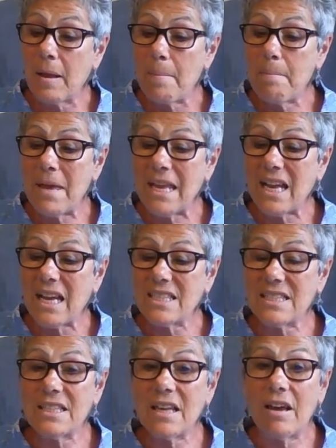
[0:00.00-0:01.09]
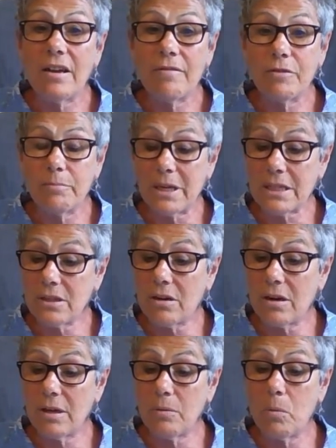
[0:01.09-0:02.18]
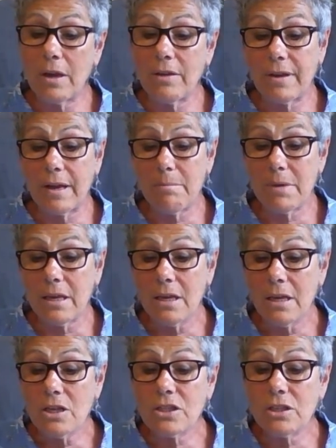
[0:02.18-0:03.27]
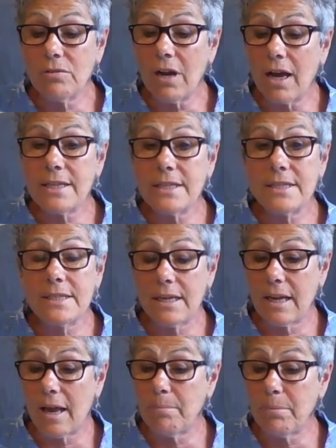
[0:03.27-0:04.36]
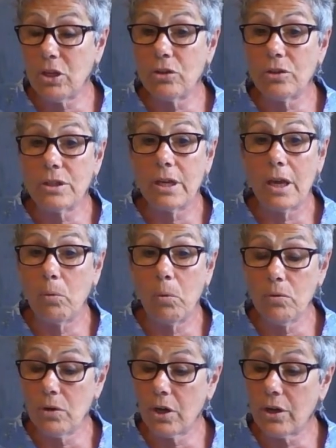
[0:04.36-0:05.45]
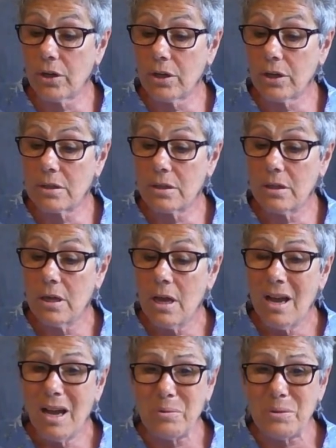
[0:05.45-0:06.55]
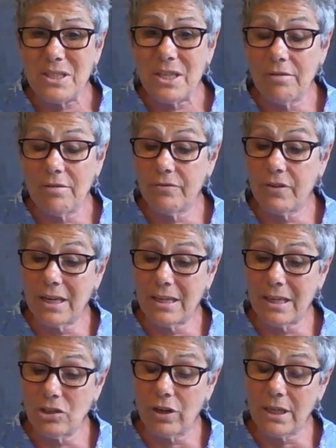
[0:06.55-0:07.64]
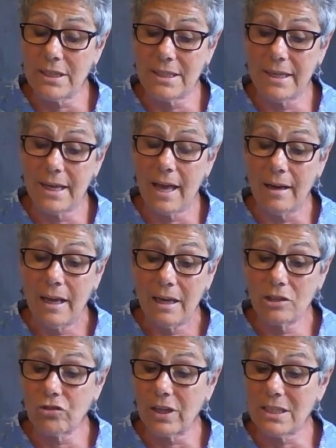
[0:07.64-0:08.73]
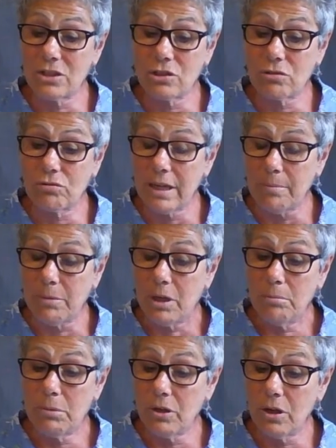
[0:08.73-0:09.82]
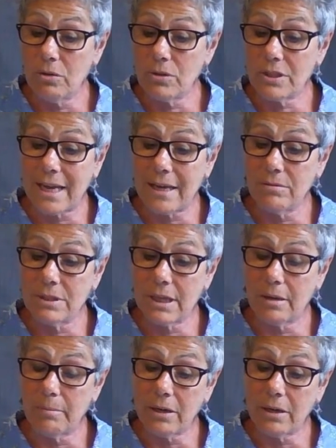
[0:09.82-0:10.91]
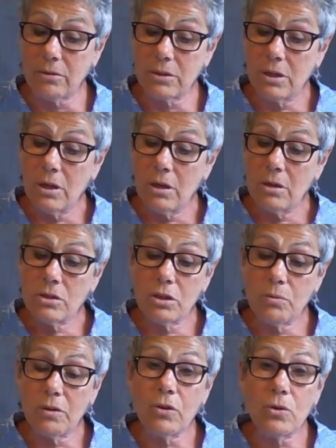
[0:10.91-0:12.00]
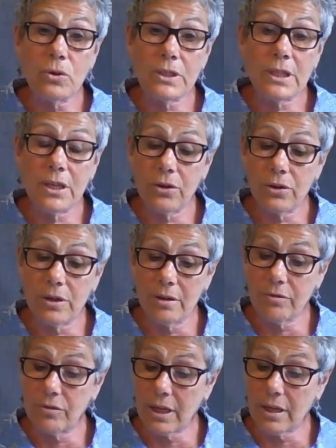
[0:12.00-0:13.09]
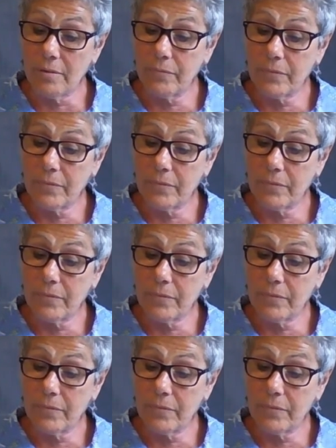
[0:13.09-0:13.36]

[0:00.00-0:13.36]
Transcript: make a son for my darling wife and me. So lie still and be good. It won't hurt." I was terrified. I tried to yell, I tried to scream, but no sound came out. So of course he heard nothing.